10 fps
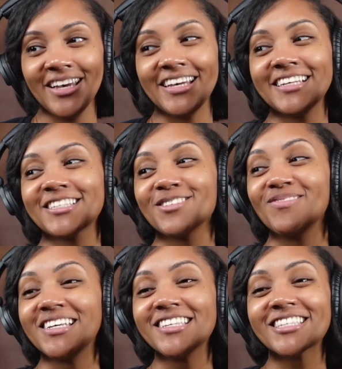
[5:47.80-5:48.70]
It's
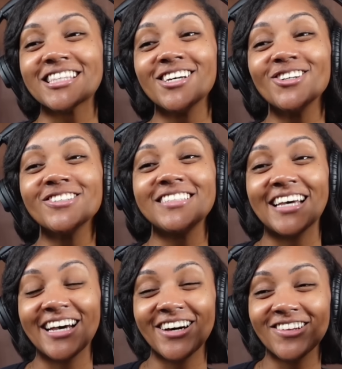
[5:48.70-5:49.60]
me slowed
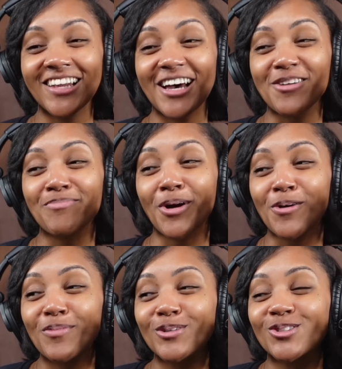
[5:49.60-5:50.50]
down like
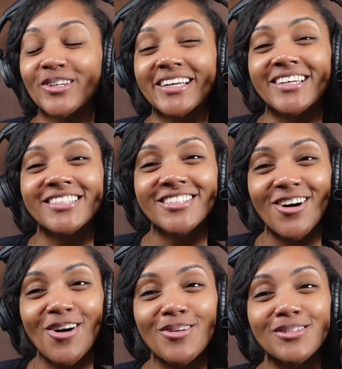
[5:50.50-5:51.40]
purple drinkin'
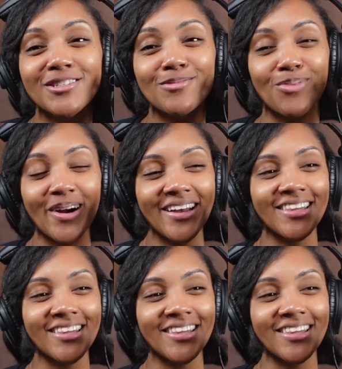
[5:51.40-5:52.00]
tall sprite,